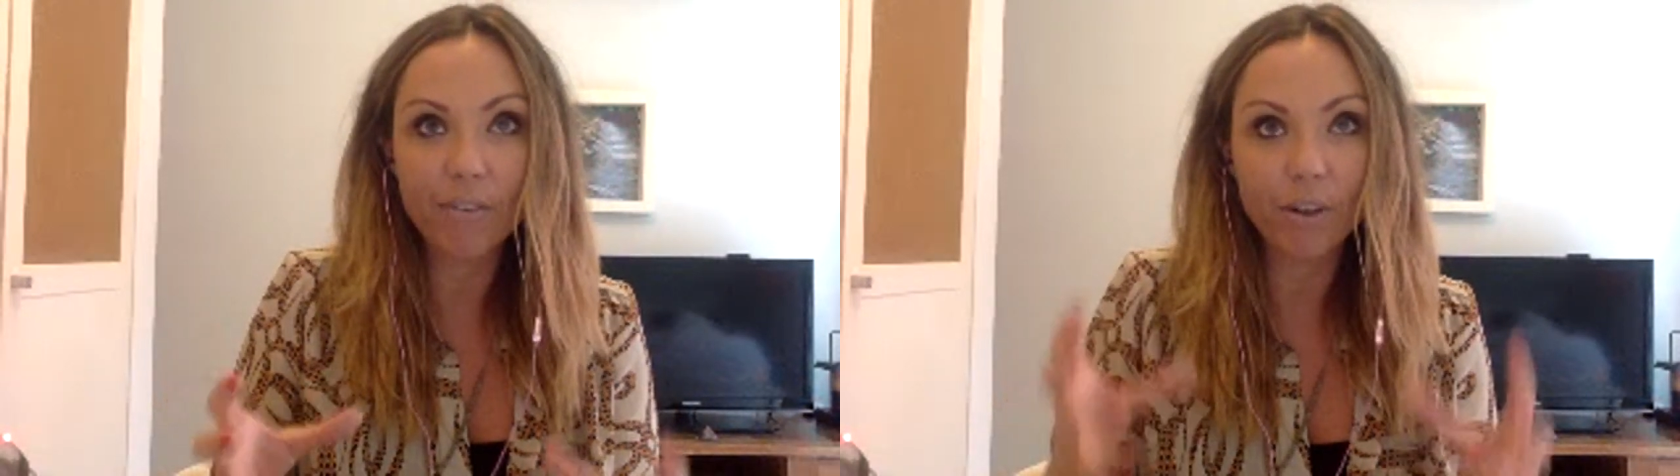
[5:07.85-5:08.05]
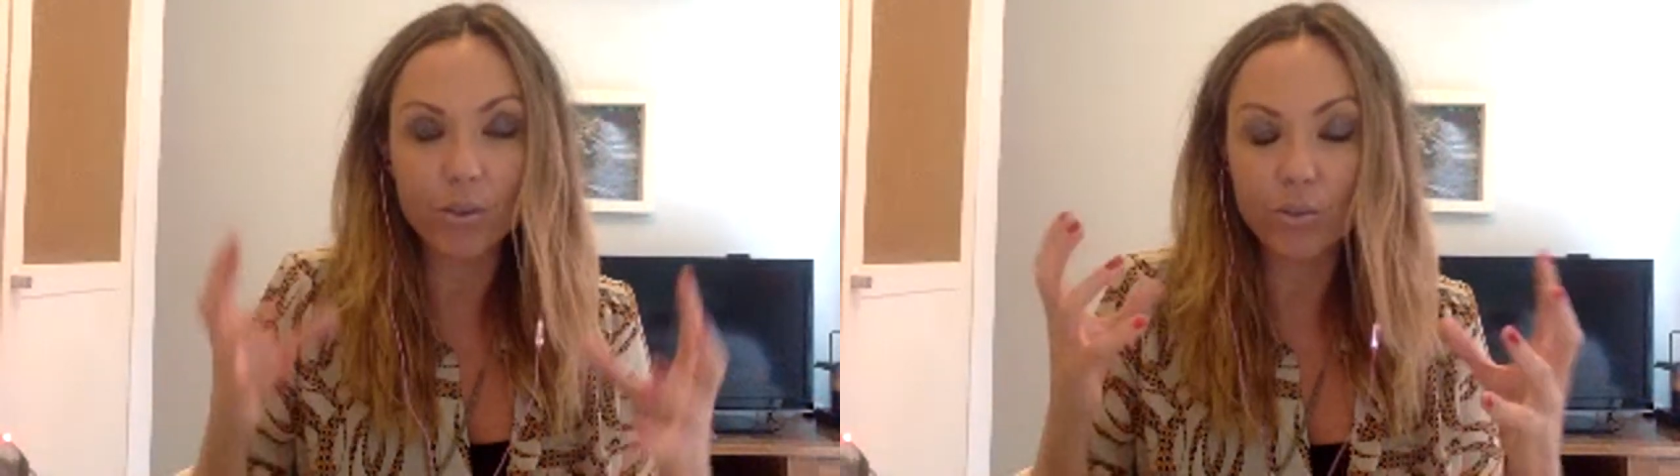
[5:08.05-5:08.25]

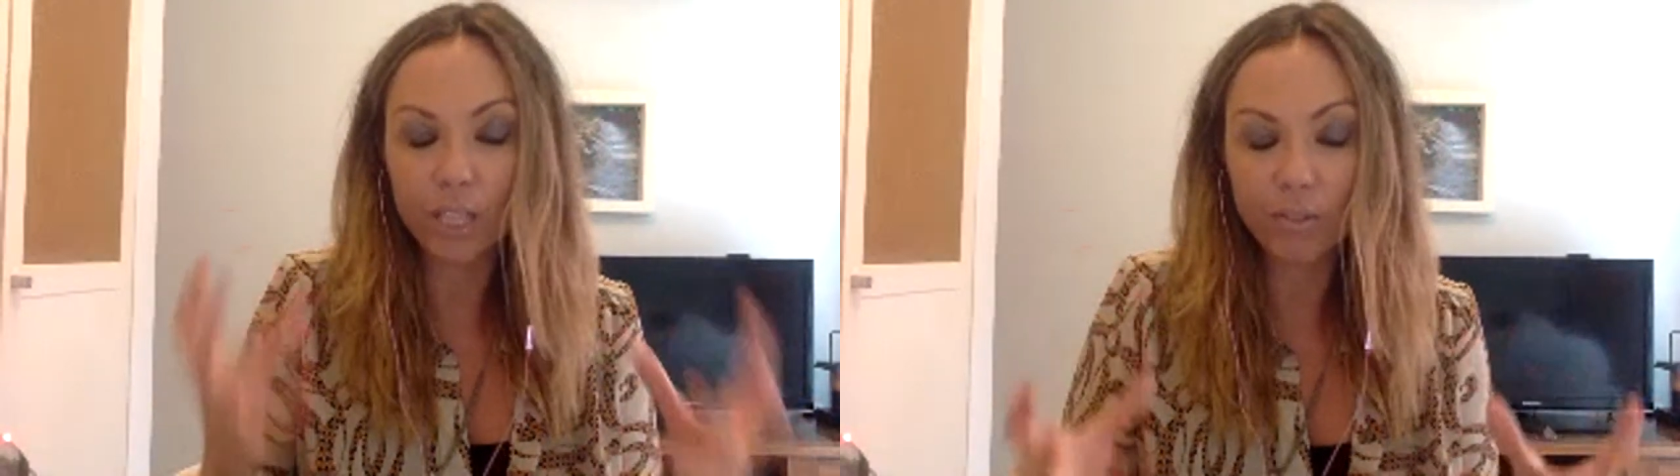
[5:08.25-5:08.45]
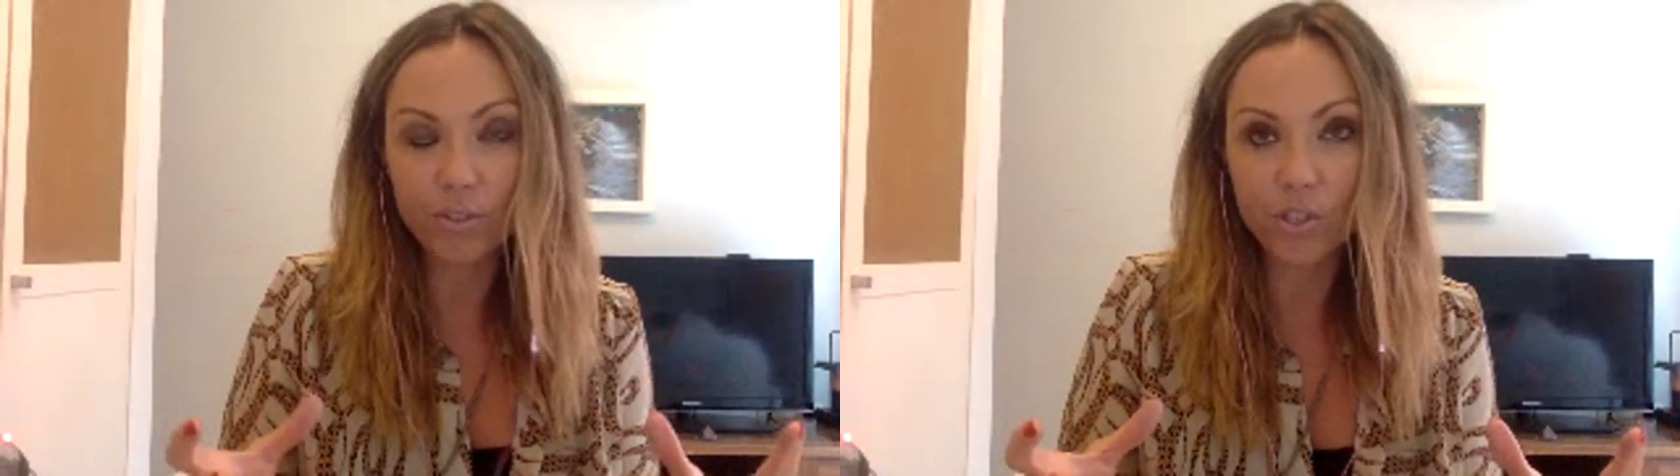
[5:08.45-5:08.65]
I was
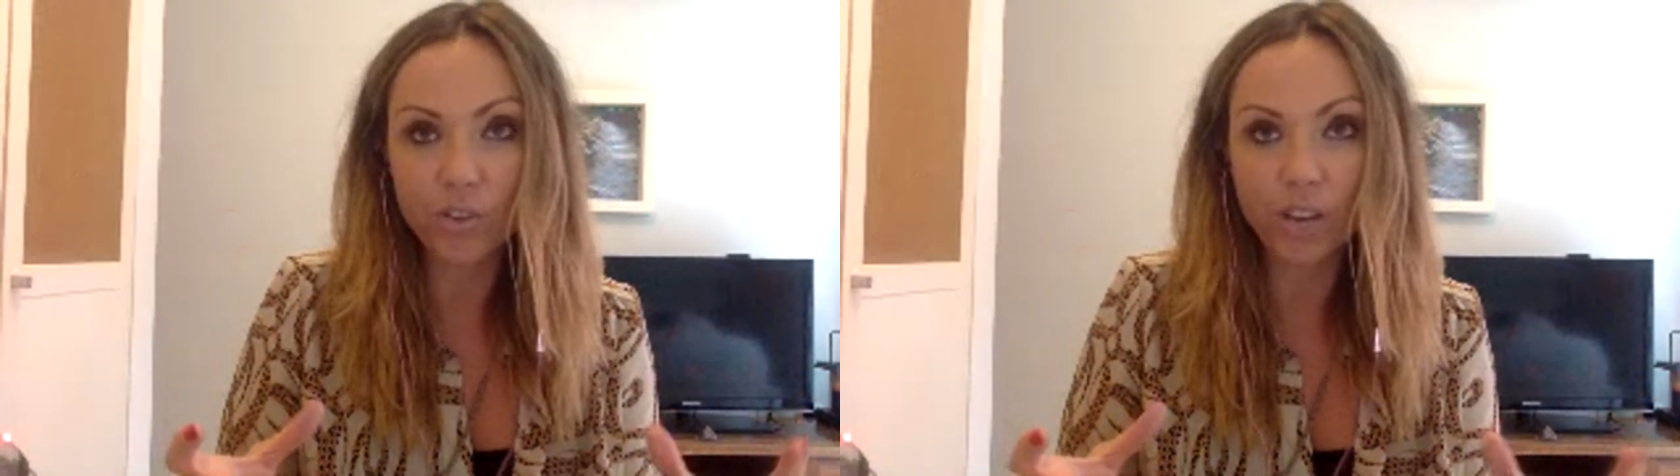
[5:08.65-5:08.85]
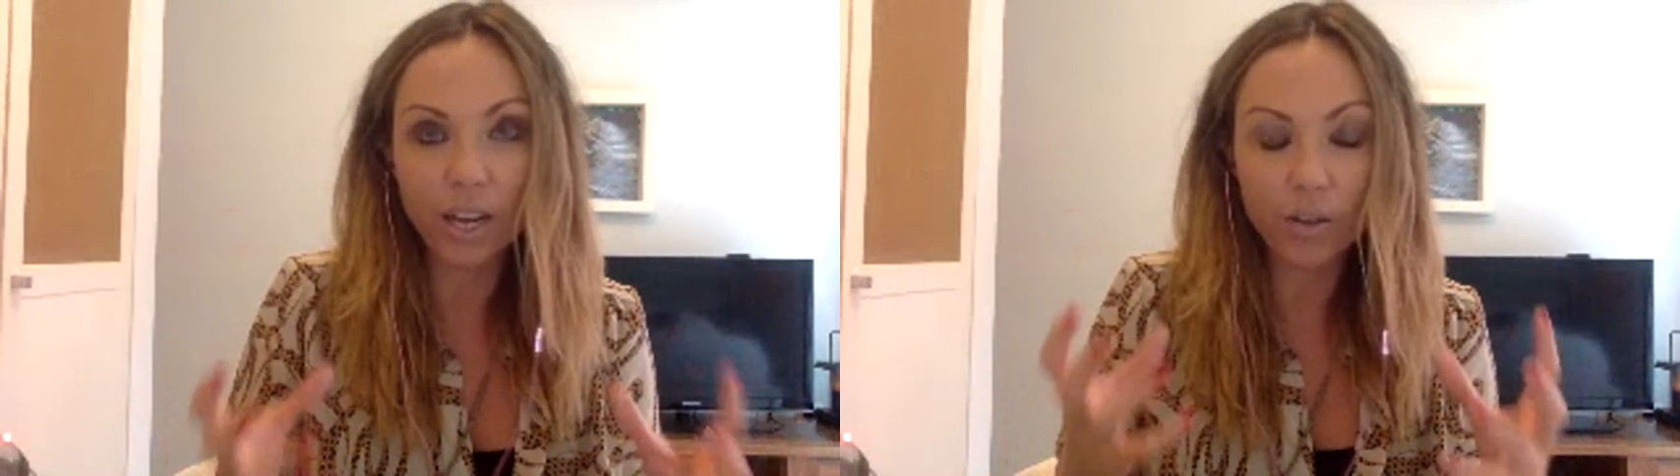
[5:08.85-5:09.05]
really
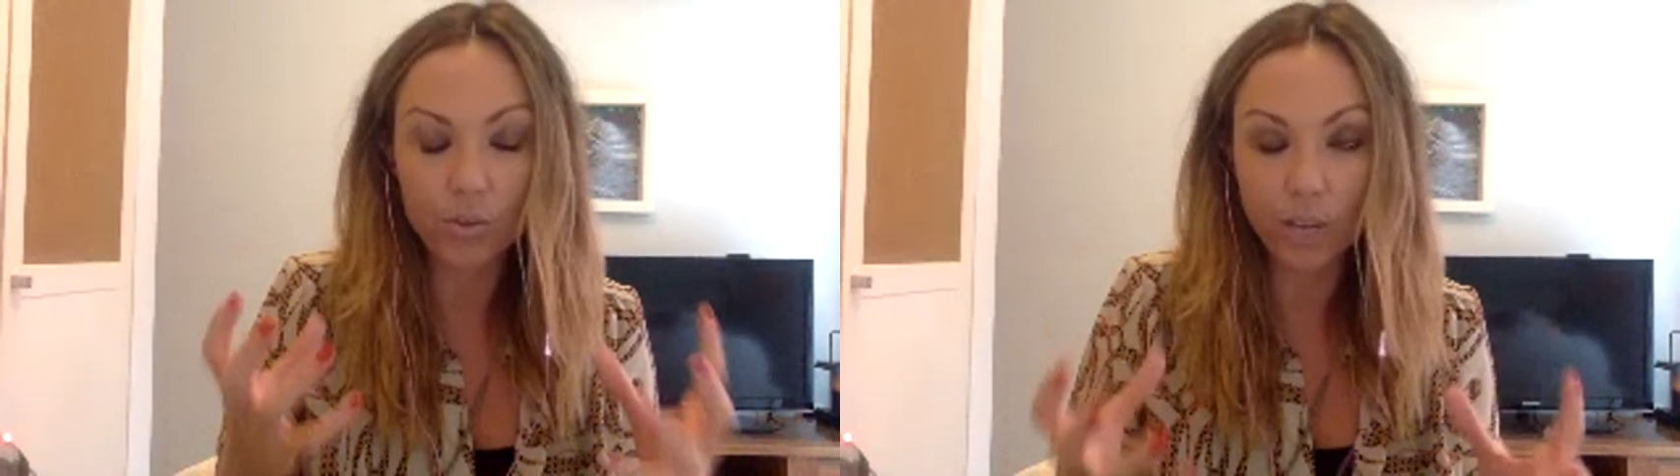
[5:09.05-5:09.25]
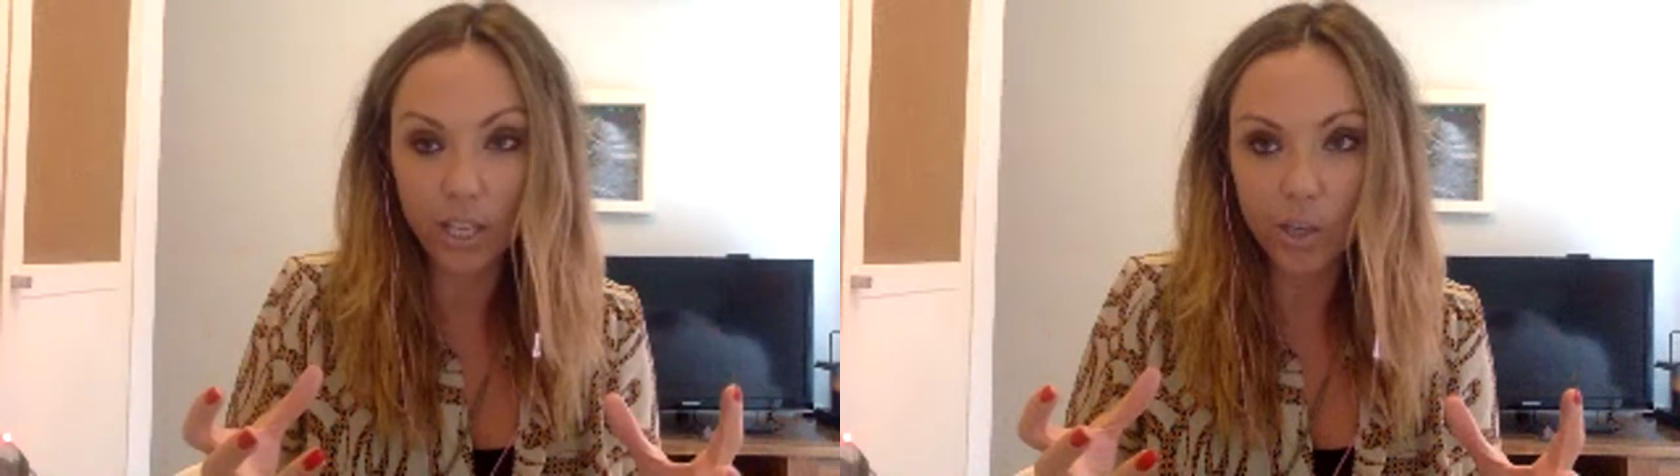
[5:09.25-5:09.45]
frustrated, I was
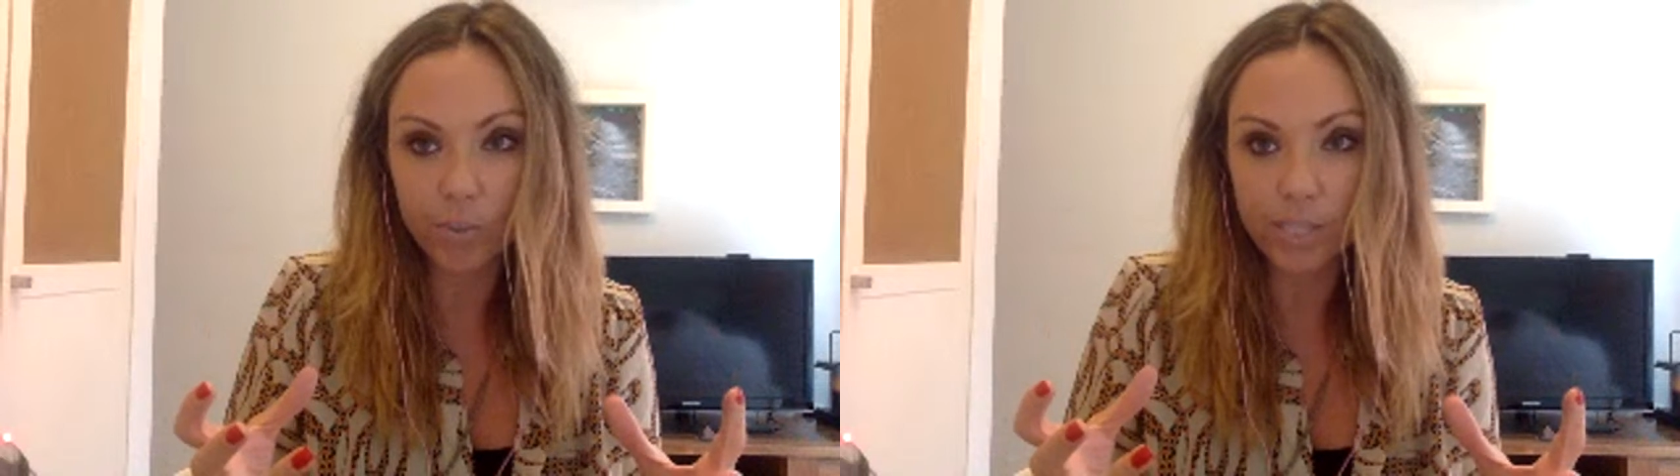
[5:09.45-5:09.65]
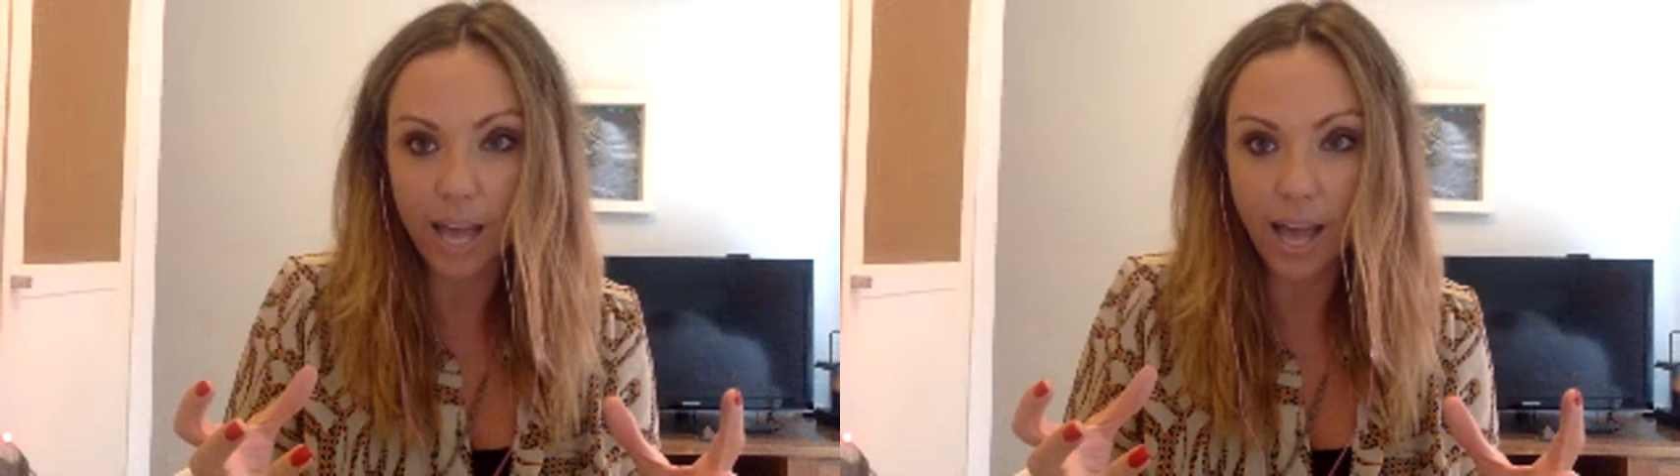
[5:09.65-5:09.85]
really
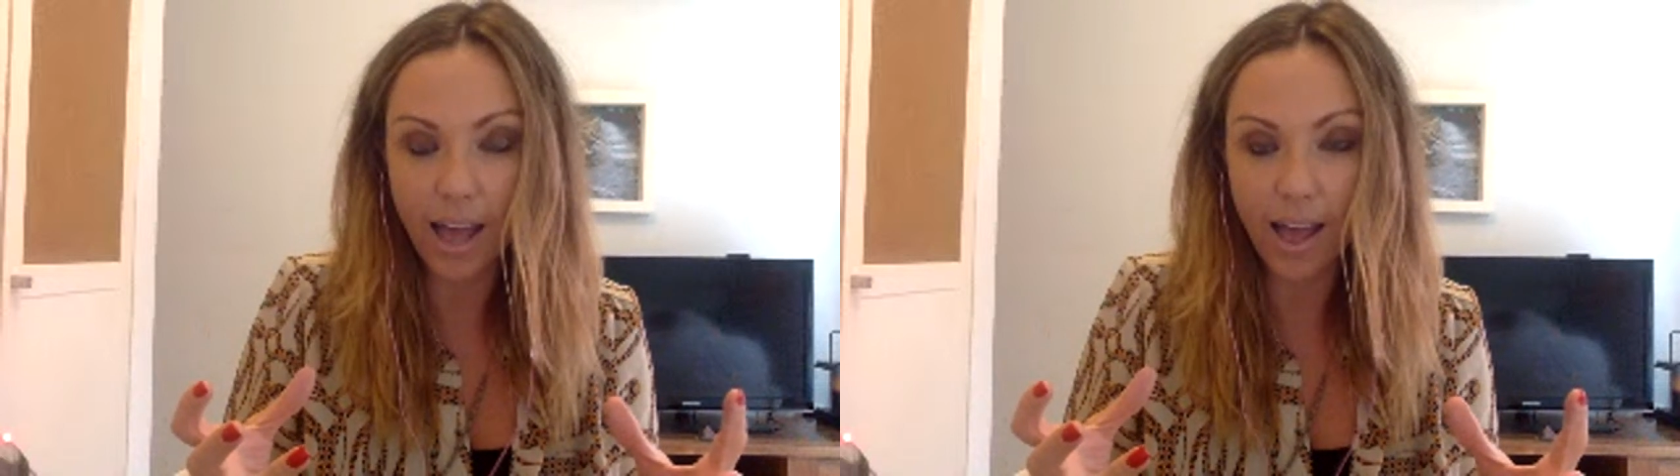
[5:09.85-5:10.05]
upset,